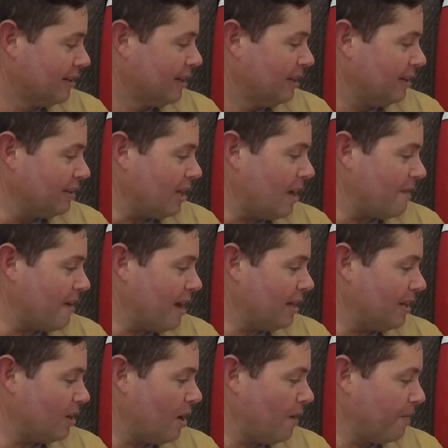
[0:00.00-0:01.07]
They have
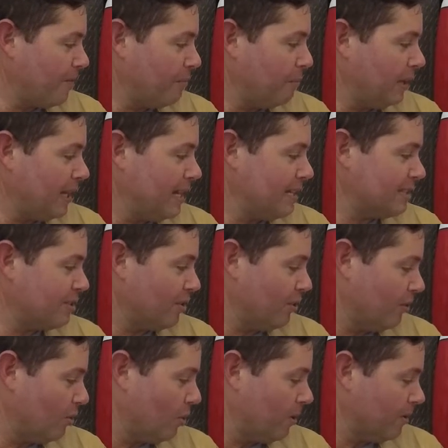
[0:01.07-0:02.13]
headed off the blaze to the
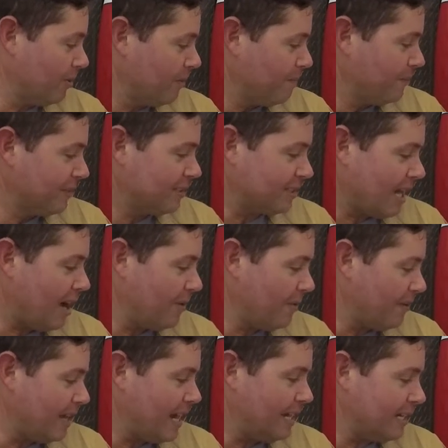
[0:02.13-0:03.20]
north, south,
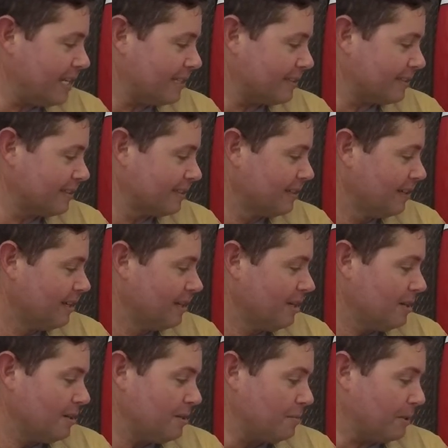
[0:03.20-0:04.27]
and east.
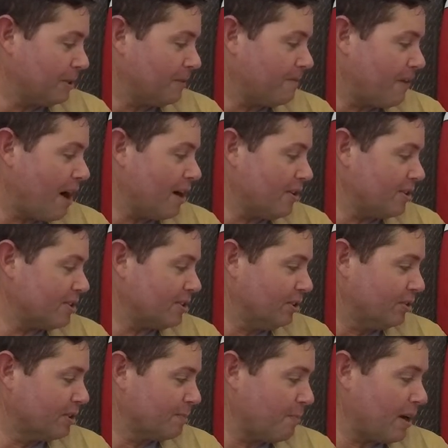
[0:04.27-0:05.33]
But the fire is
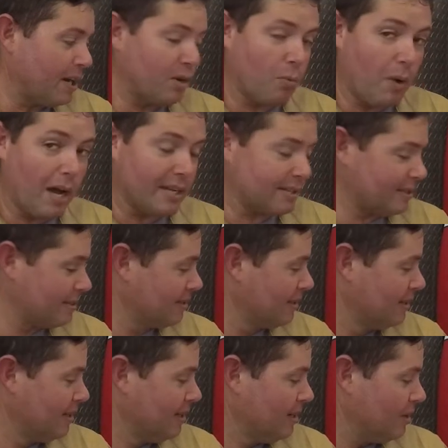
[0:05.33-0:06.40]
still spreading west,
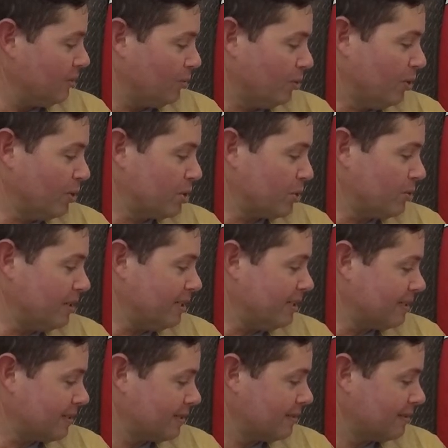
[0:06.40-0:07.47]
through the
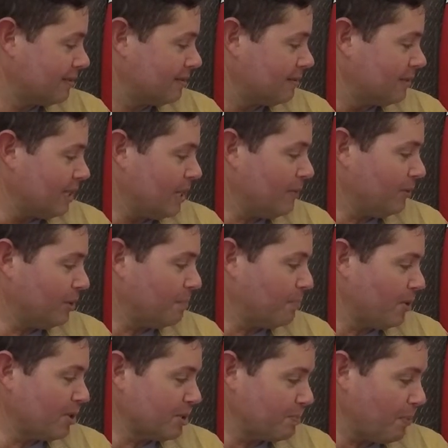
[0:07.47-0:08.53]
trees. Even the
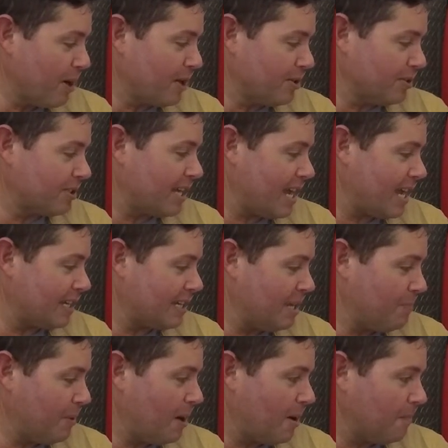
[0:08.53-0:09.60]
brush breakers can't
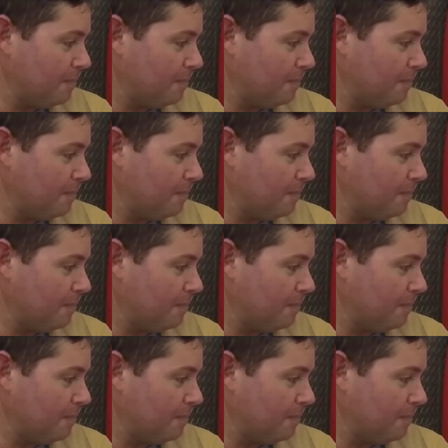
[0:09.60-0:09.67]
keep up.